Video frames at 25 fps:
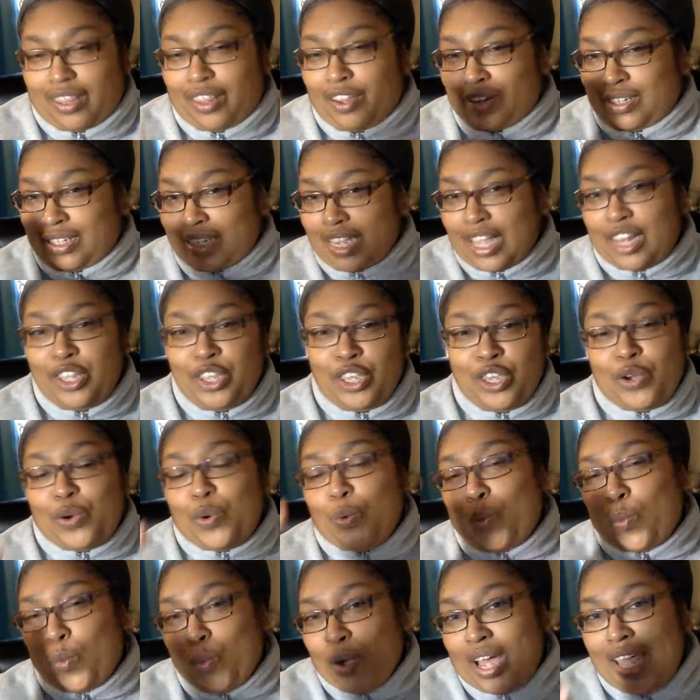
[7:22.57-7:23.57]
They're telling you
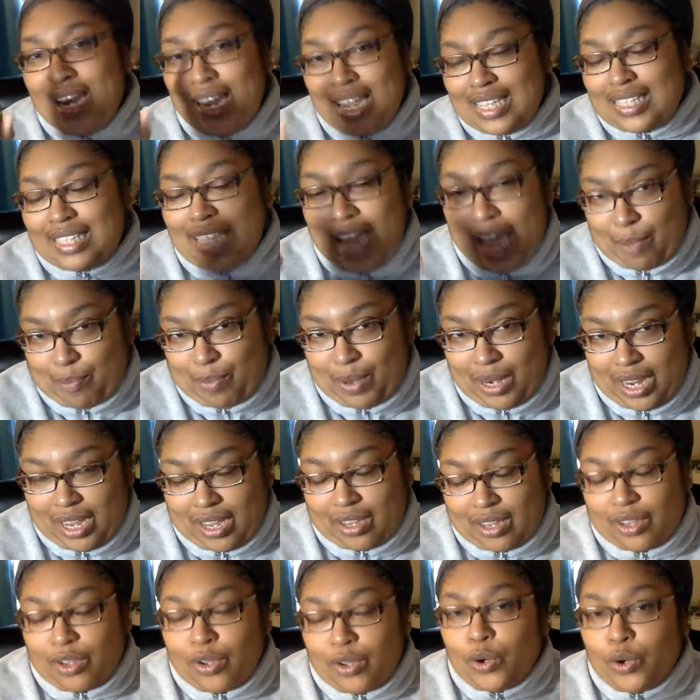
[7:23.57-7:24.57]
what is
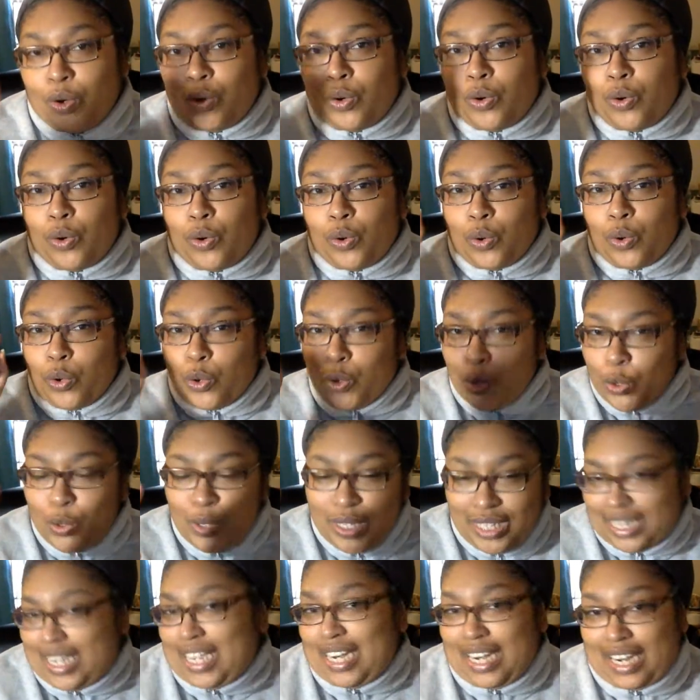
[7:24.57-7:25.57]
happening, who
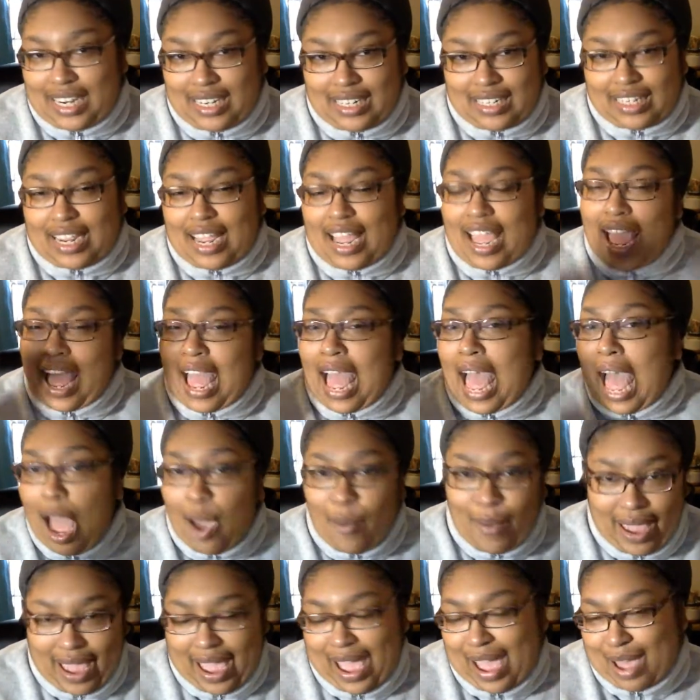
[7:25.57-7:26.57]
did it,
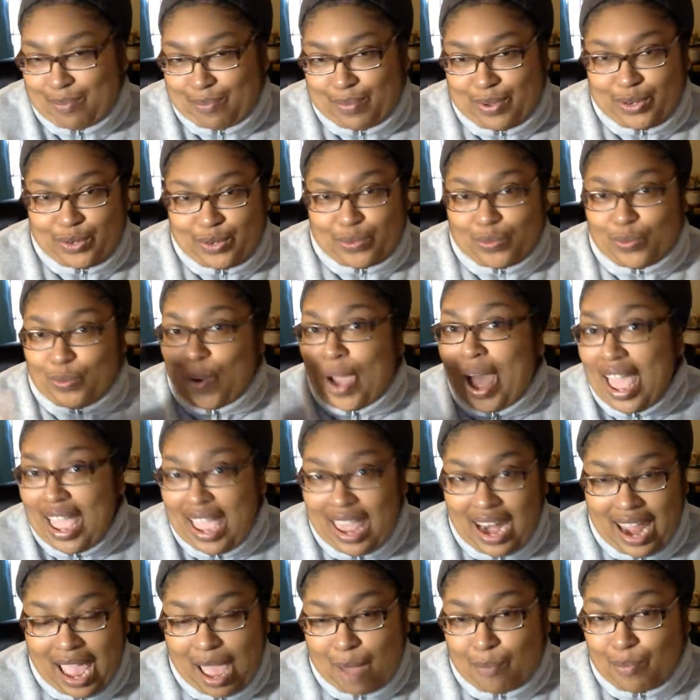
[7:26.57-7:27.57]
how it happened, why
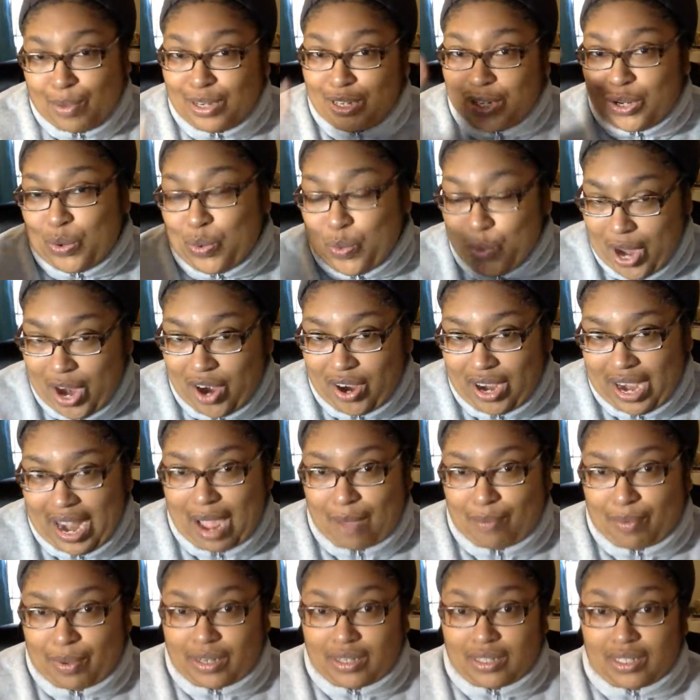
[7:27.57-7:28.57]
it happened, and where it
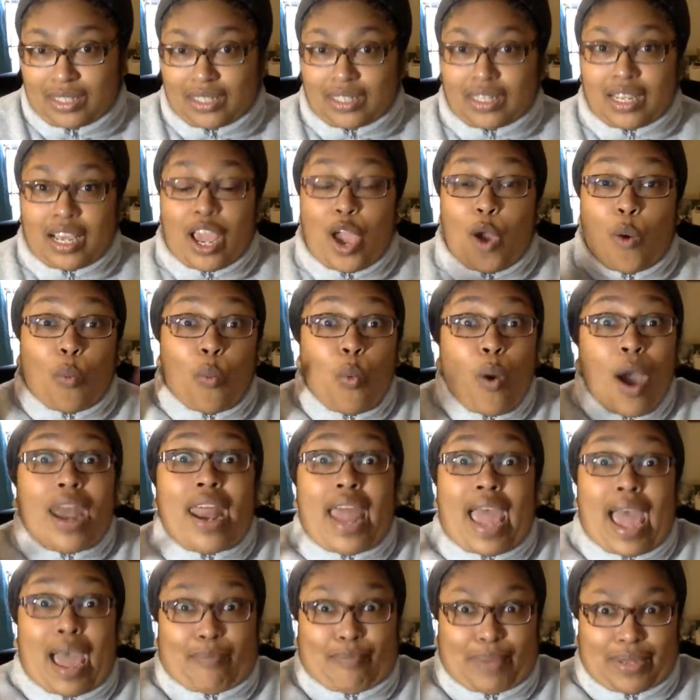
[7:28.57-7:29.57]
happened, and what
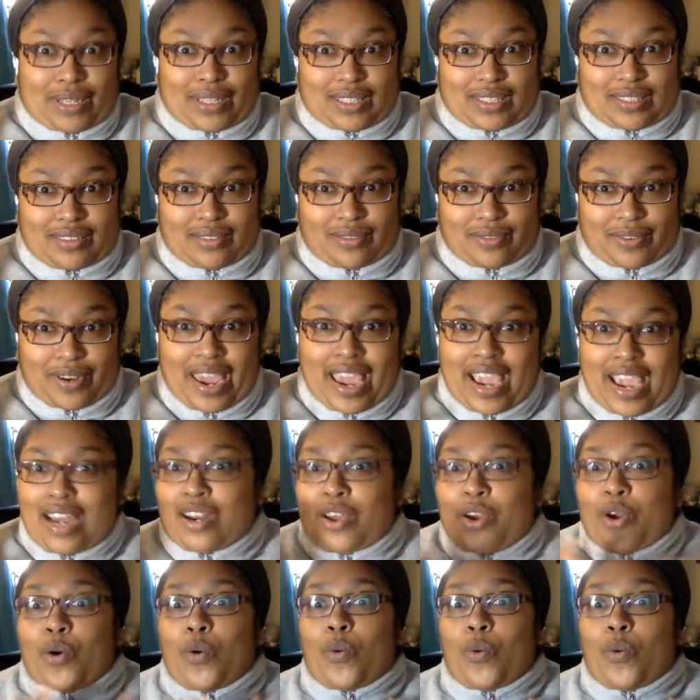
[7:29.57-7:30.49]
happened, right?